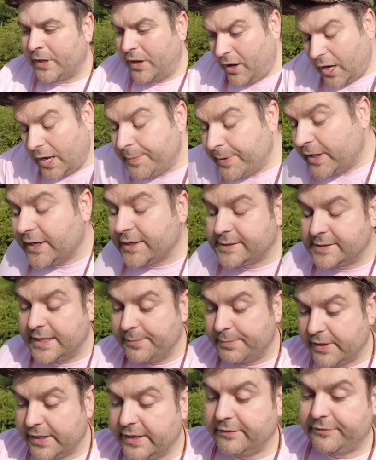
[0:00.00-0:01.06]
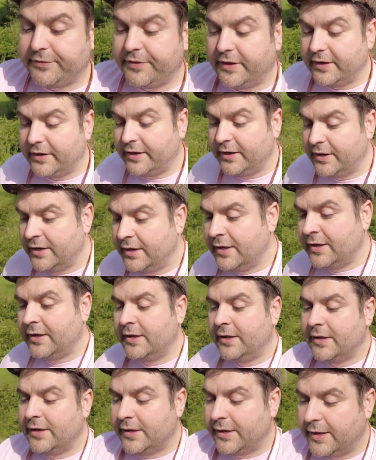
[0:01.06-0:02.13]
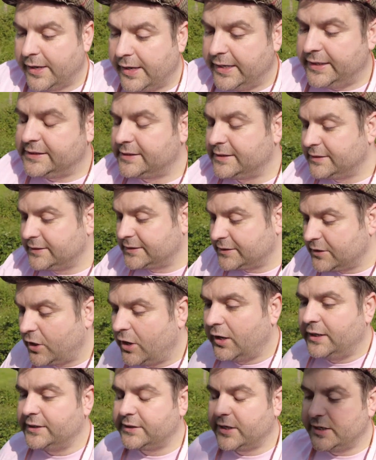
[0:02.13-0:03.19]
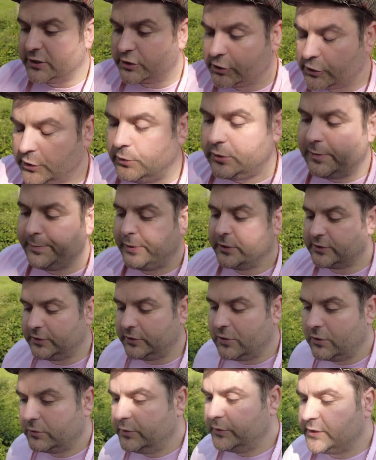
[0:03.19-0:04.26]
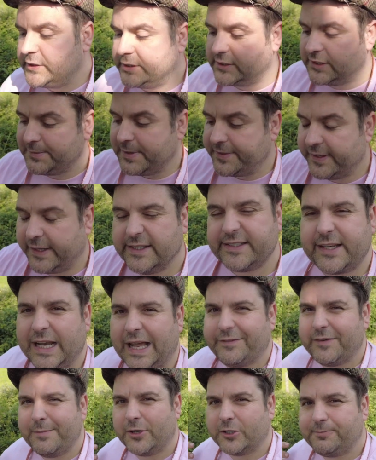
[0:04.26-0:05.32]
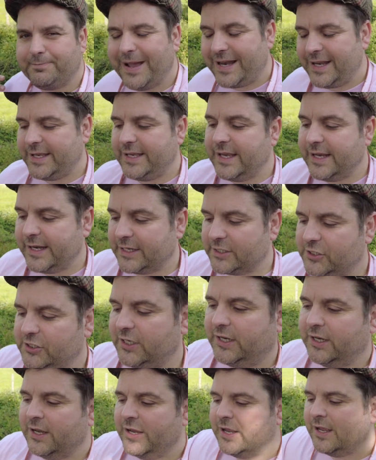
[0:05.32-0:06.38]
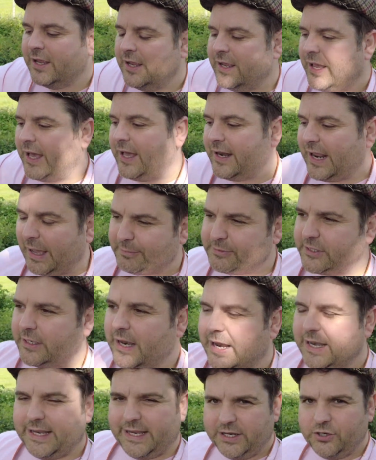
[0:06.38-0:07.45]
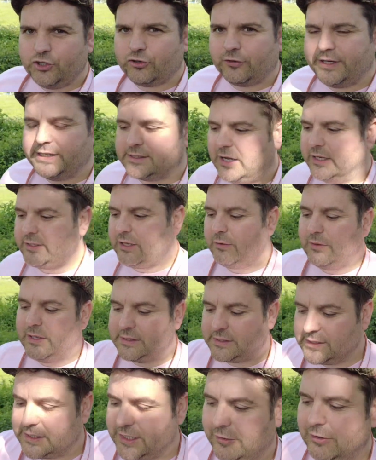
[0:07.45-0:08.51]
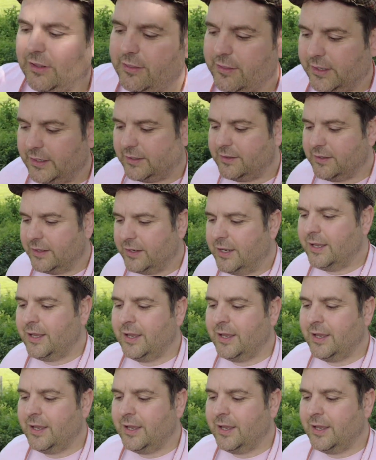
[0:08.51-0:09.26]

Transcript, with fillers: I personally believe that his style is going to suit the Postecoglou system. I think he's going to have a much better year next year. And absent any injuries, I don't necessarily think that